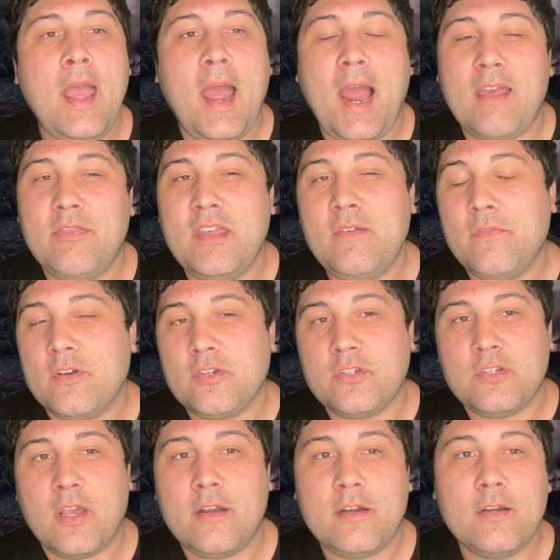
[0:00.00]
I think for
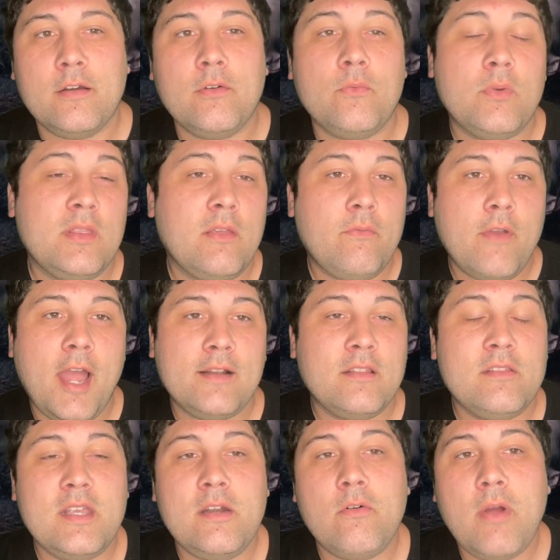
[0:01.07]
Shudder, with the fact that
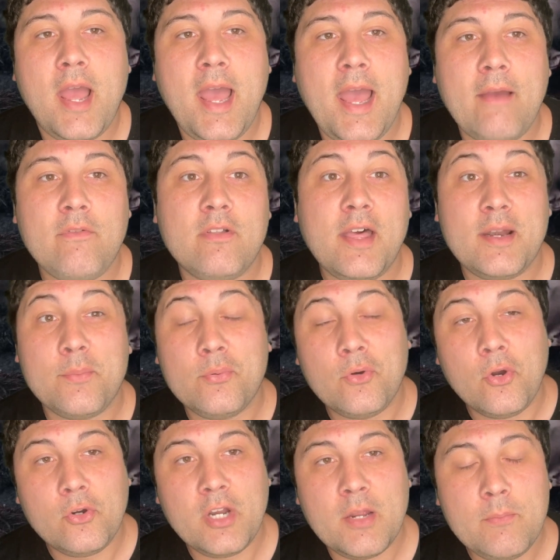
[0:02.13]
they don't have a lot of
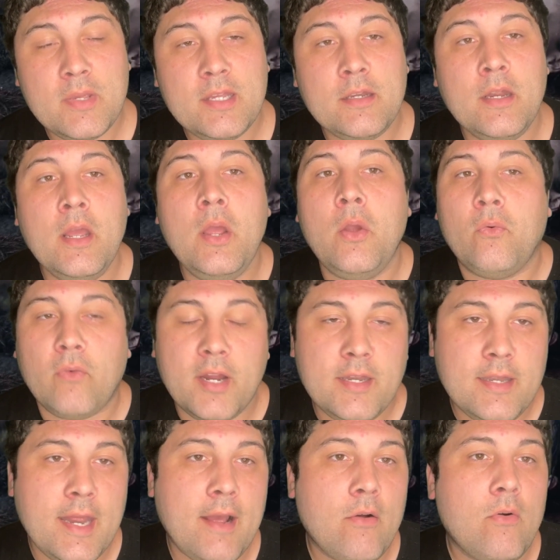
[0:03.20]
programming right
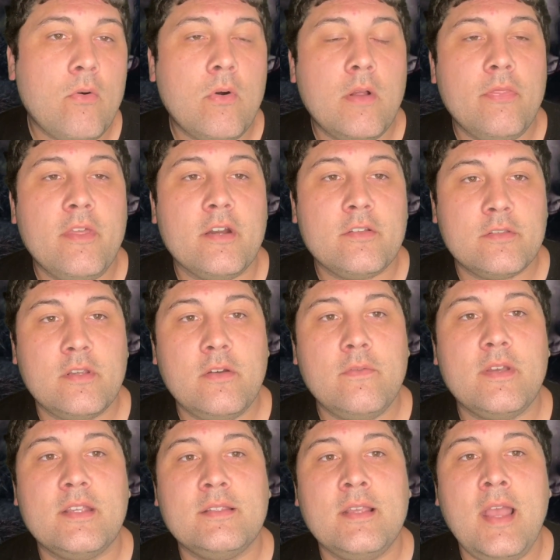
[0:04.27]
now on their
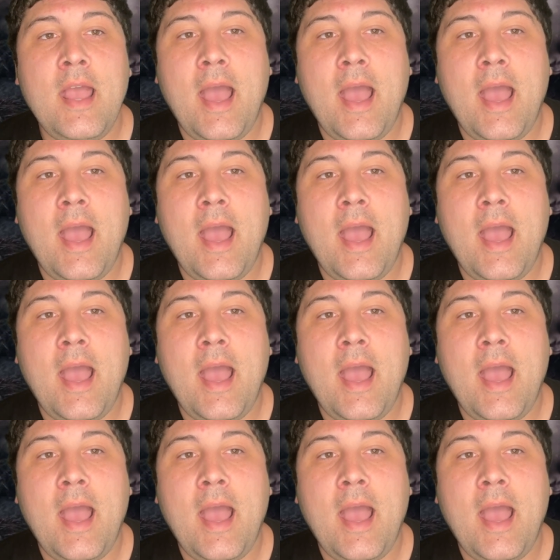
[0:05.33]
service,